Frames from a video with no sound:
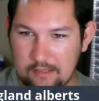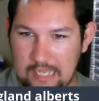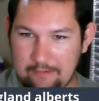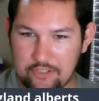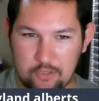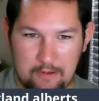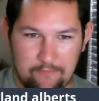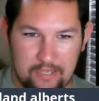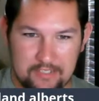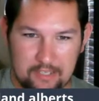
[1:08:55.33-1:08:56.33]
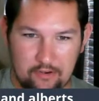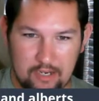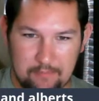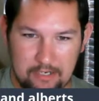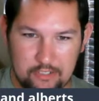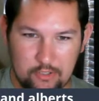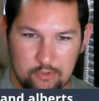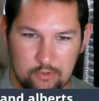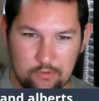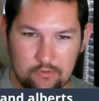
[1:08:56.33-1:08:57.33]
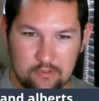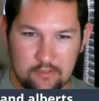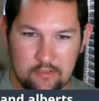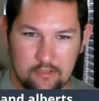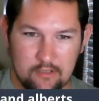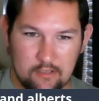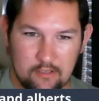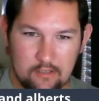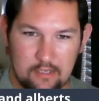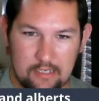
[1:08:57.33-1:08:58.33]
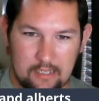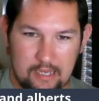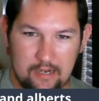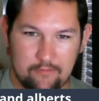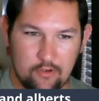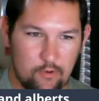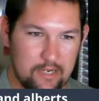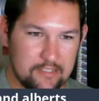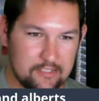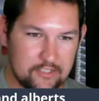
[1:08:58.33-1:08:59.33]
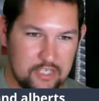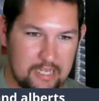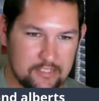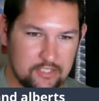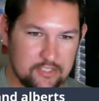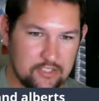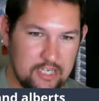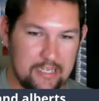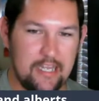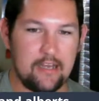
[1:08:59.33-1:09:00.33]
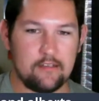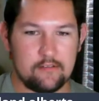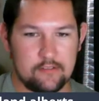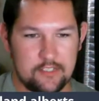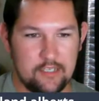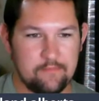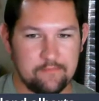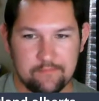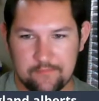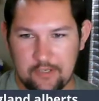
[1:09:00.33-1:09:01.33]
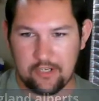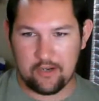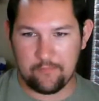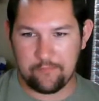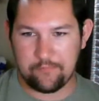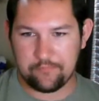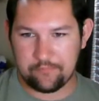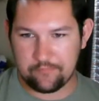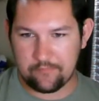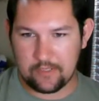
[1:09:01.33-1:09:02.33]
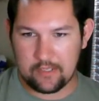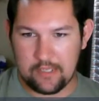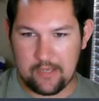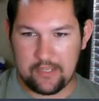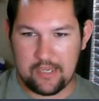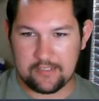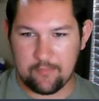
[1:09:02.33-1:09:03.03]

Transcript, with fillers: Haven't shown my face either yet, but I do a lot of going into chats just to chat. Yeah, see? There you go. Hell yeah, The